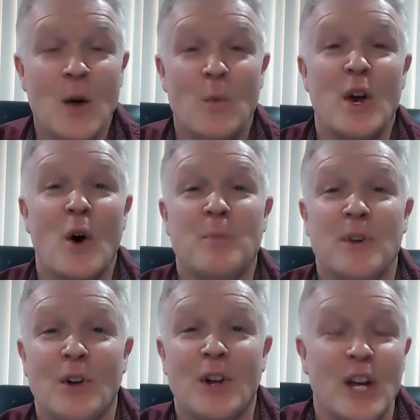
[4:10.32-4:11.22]
We hope
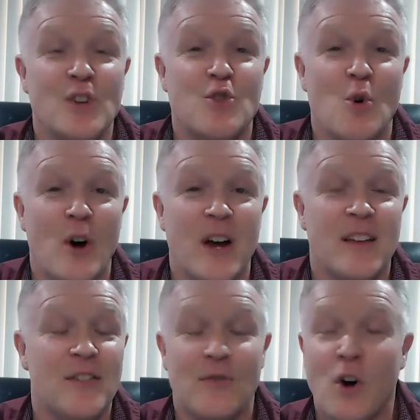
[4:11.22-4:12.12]
you'll
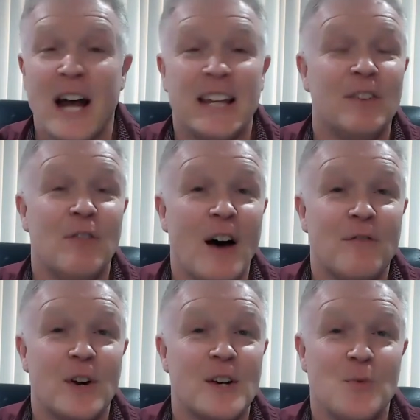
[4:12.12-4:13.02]
enjoy the variety of
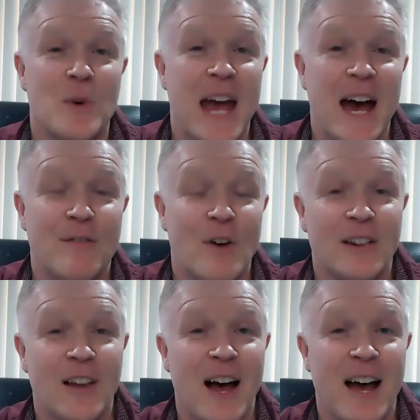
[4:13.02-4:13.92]
offerings we have
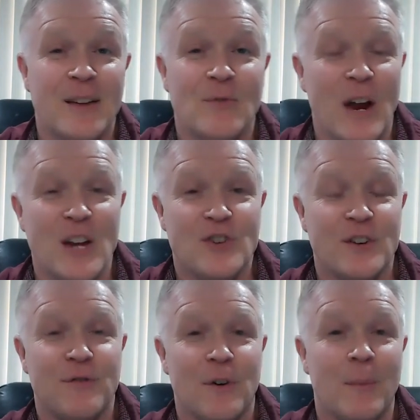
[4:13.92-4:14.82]
online,
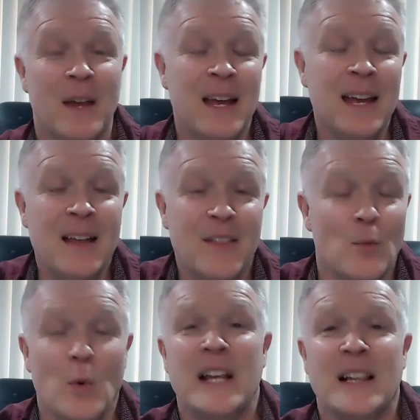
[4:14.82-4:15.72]
ranging from
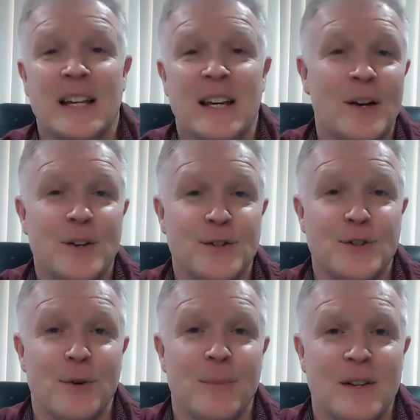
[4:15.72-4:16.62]
the weekly
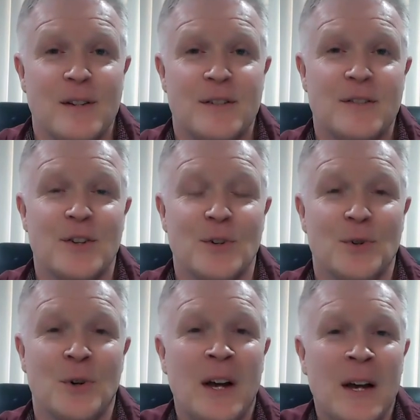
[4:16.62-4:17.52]
sermons
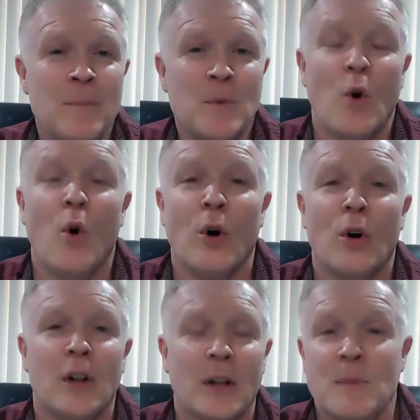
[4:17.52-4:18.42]
to
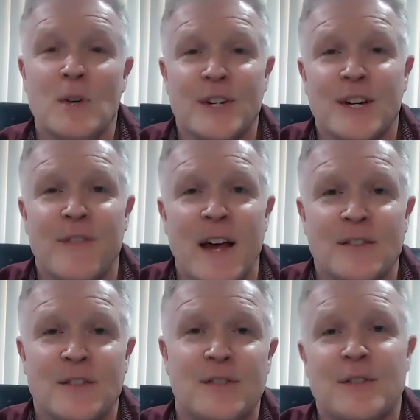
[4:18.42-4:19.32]
choral and music
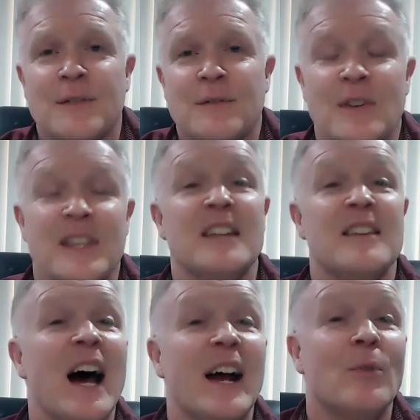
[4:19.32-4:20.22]
events to the
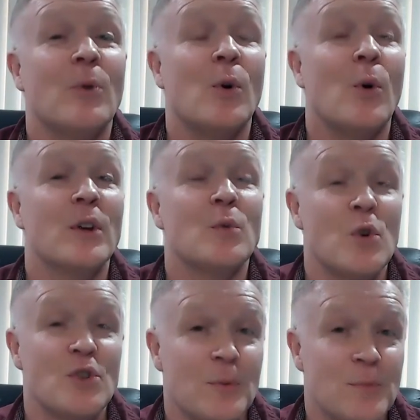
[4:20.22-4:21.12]
entire recorded
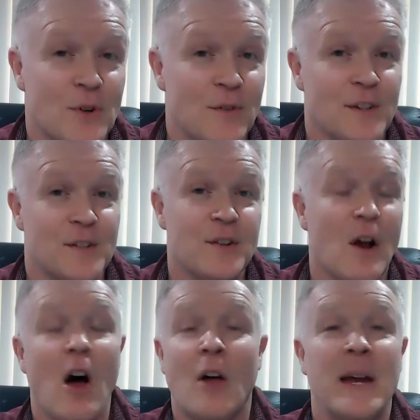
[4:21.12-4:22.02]
worship service,
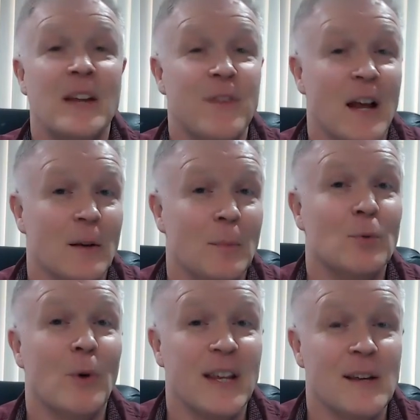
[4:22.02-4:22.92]
all made
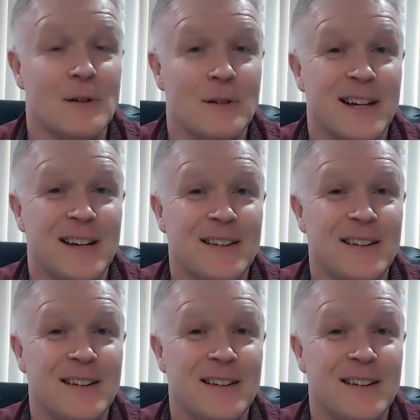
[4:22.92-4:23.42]
available regularly.